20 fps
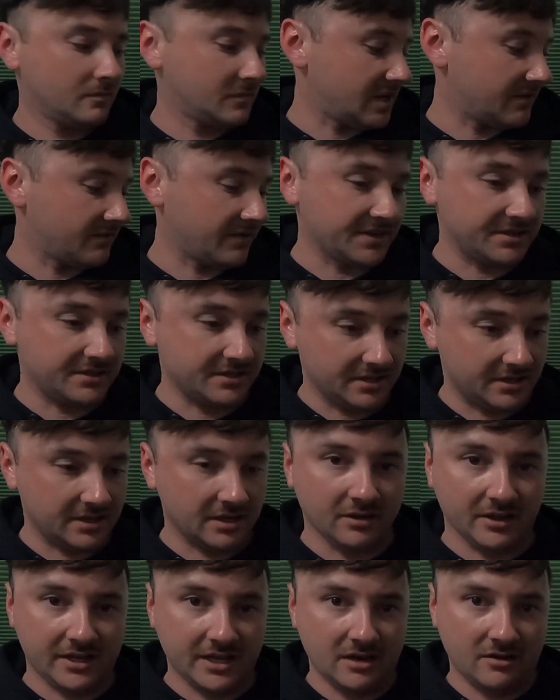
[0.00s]
If I sit
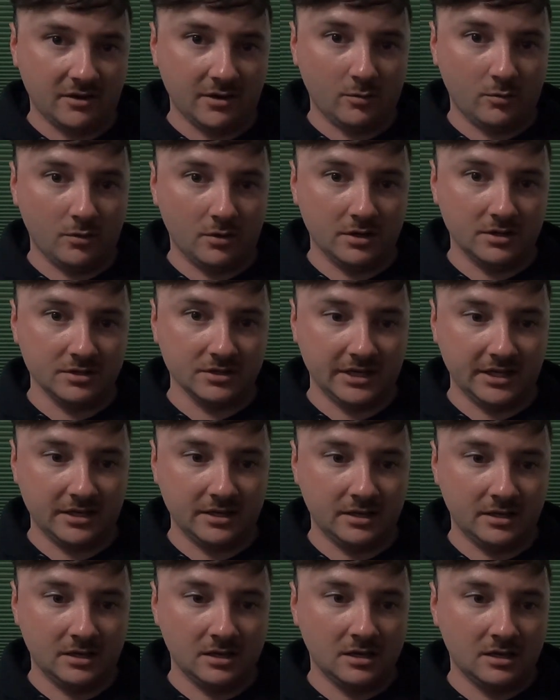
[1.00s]
there like how I was,
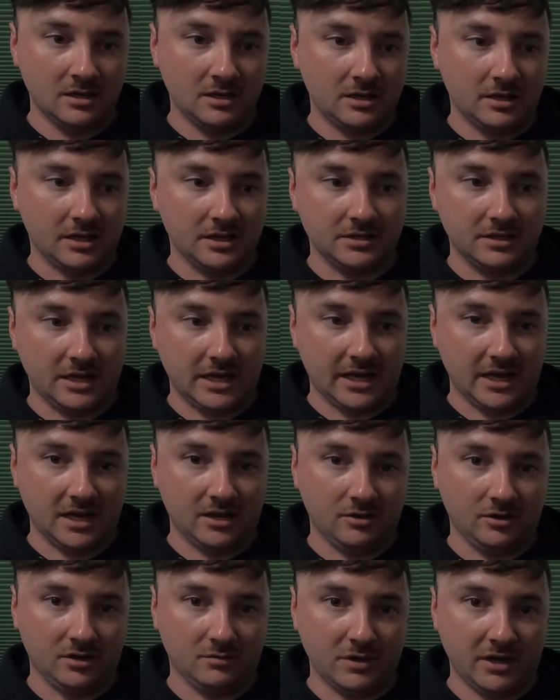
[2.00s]
like I got
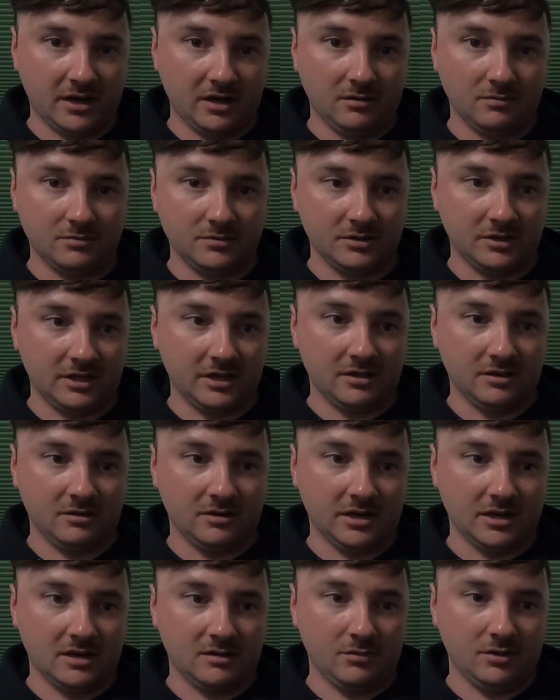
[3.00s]
it hooked back up together
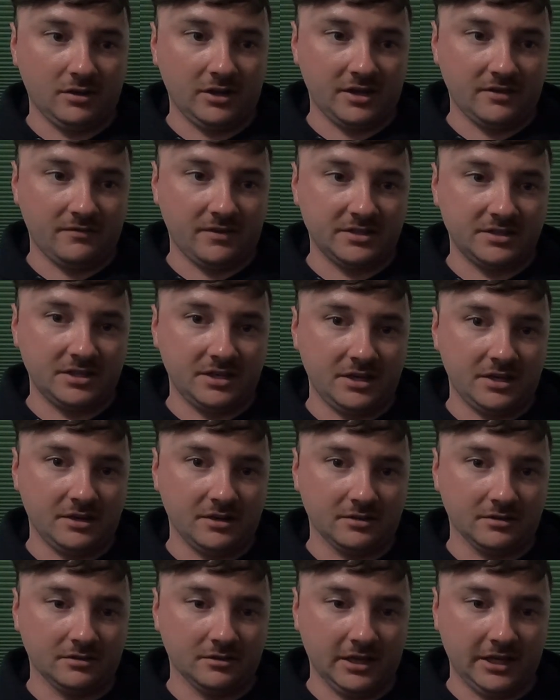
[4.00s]
right now, but like if I sit
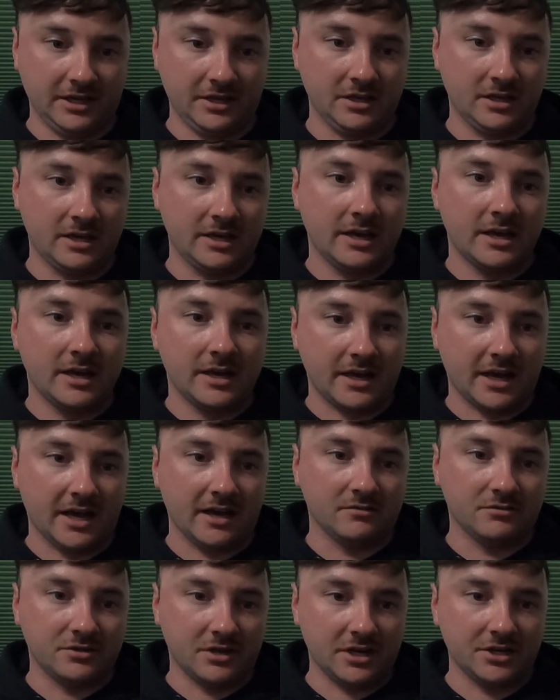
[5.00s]
here and like
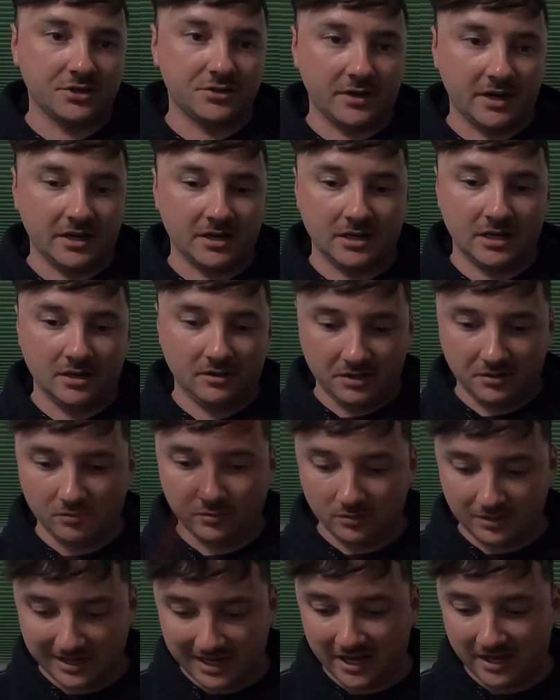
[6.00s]
kind of try to straighten it out, it
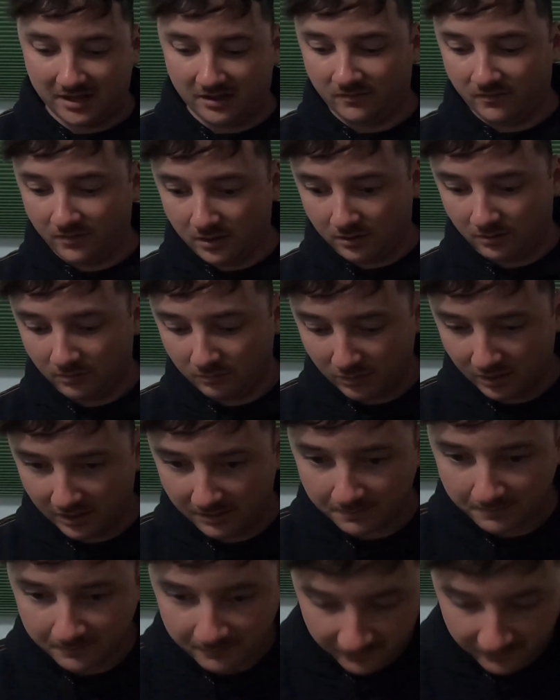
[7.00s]
will kind of go, but